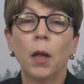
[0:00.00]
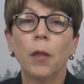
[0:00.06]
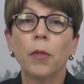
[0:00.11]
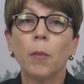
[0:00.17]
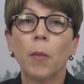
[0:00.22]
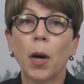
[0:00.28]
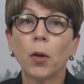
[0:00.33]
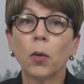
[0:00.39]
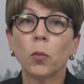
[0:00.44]

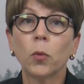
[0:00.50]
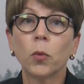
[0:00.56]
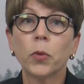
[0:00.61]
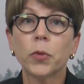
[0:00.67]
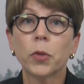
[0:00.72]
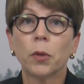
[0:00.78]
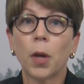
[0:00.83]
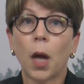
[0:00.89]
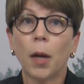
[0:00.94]
The model
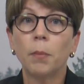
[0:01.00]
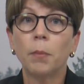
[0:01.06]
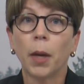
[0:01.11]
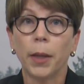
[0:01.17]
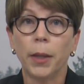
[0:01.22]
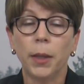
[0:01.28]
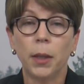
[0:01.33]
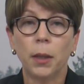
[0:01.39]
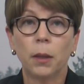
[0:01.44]
rules are
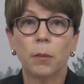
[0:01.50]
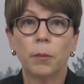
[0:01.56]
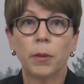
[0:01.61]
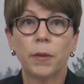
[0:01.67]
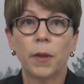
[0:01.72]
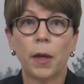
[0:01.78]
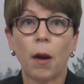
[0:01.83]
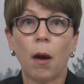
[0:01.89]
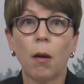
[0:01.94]
non-binding,
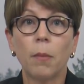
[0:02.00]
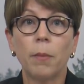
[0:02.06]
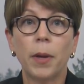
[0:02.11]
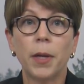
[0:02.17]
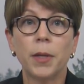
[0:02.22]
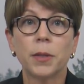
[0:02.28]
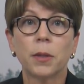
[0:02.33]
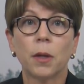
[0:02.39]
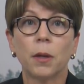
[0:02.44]
but they are
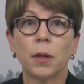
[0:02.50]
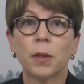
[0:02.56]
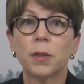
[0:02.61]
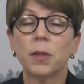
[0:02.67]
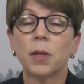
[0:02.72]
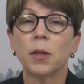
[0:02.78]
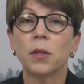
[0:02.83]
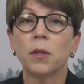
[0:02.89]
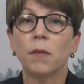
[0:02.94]
based on
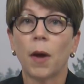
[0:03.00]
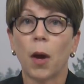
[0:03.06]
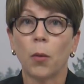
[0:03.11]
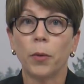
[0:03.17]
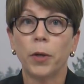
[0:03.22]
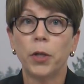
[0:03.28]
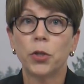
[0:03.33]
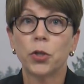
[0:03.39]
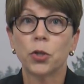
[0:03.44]
extensive
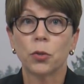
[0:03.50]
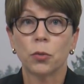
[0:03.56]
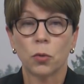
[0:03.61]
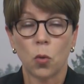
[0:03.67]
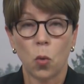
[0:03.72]
outreach,